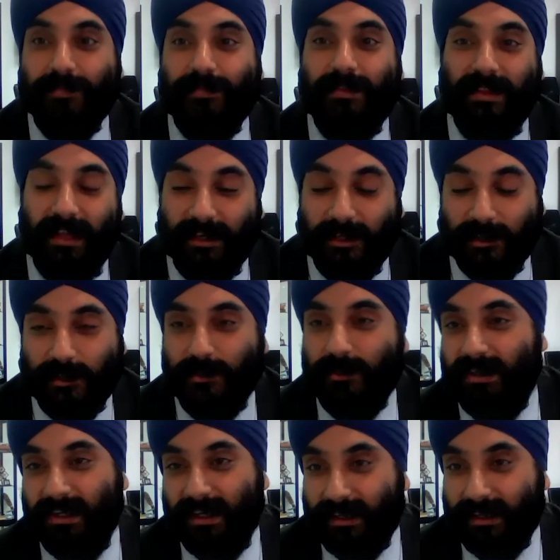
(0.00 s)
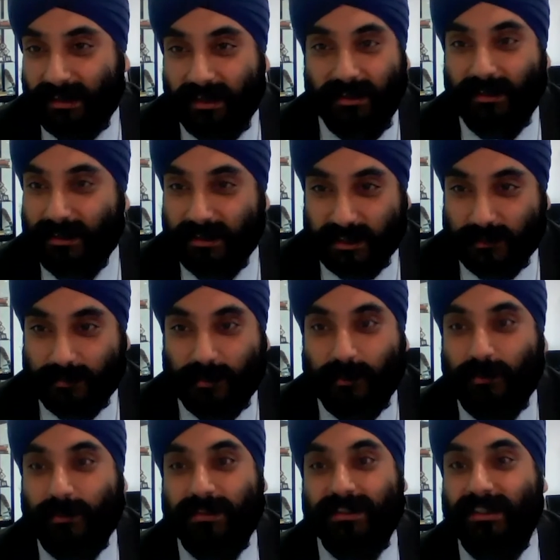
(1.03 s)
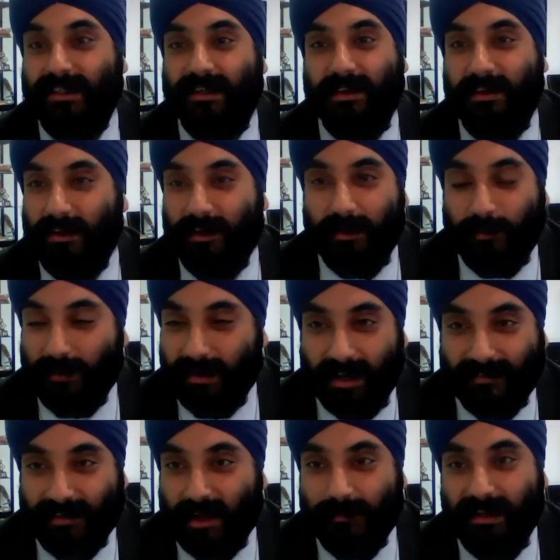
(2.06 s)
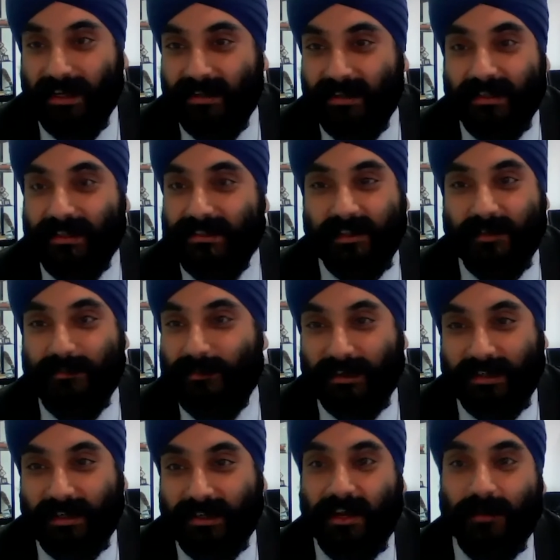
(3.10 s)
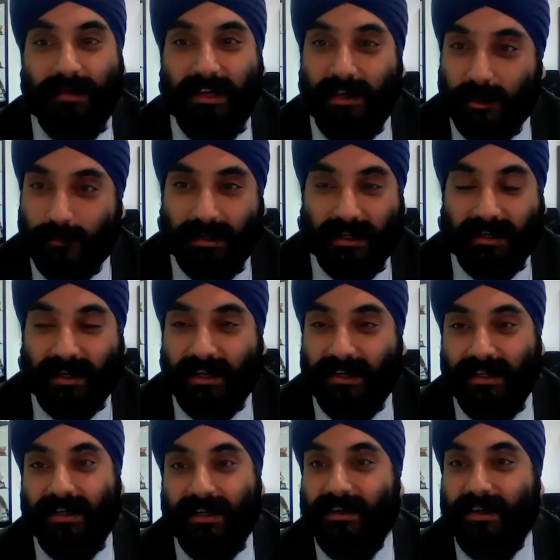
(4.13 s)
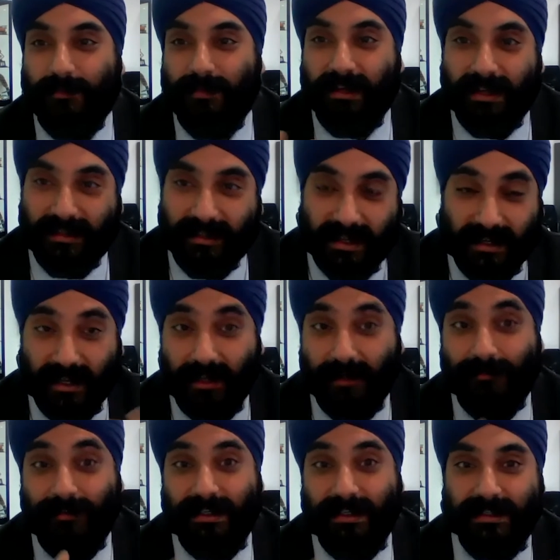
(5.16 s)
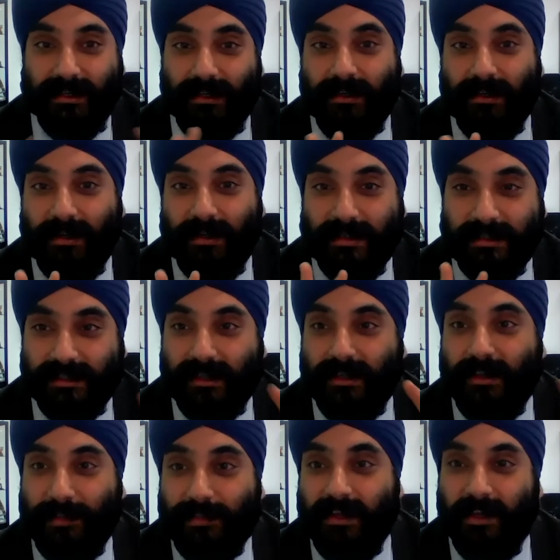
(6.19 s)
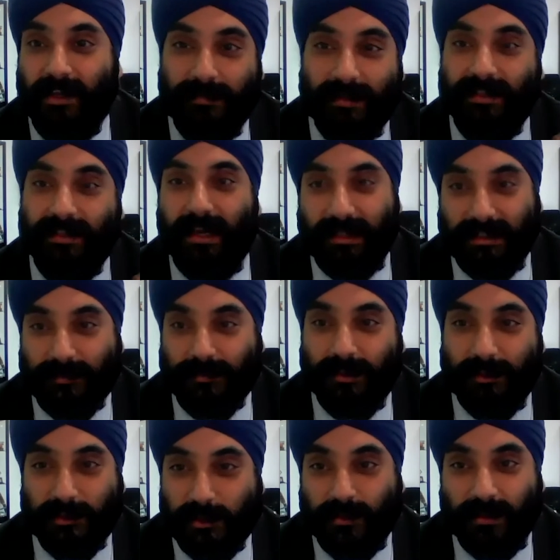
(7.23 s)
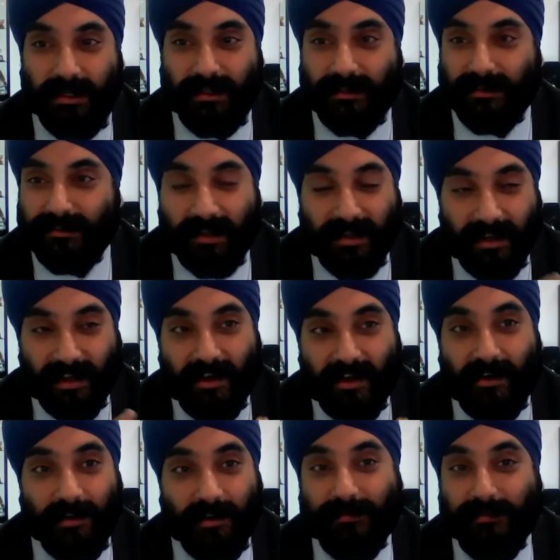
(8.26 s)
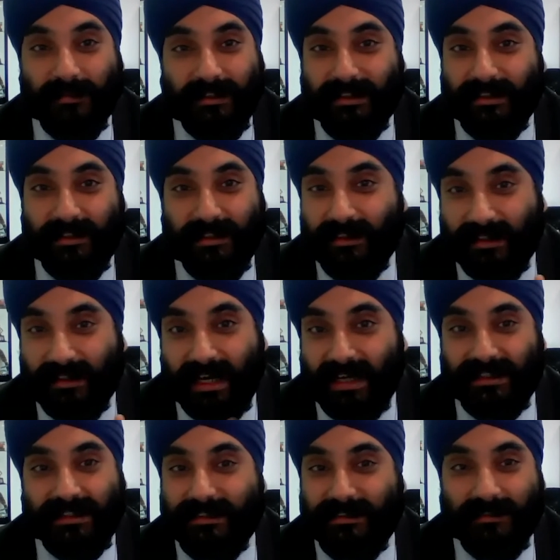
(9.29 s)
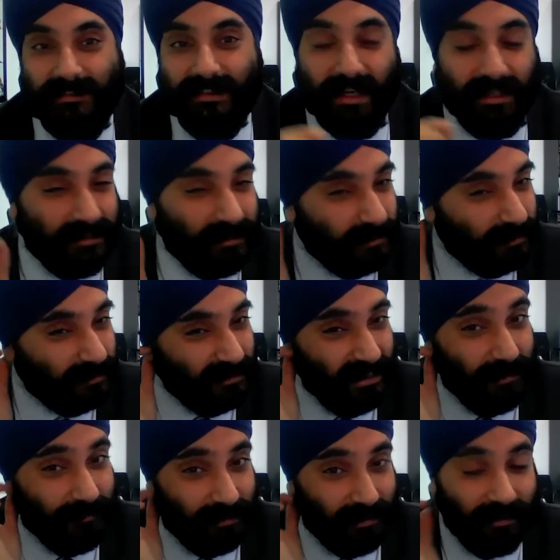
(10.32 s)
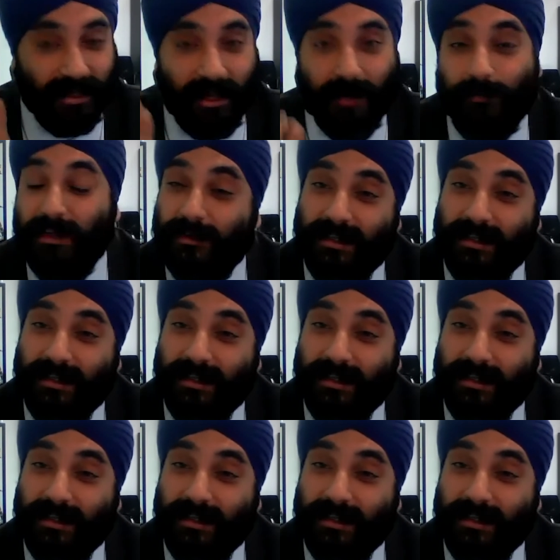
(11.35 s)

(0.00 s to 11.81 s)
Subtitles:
Then Ajuni Harkiran can support it. We have our media, Simran can come in, Urban Akali can come in. And then if it's a certain theme, then the experts join us. That's given. And we do an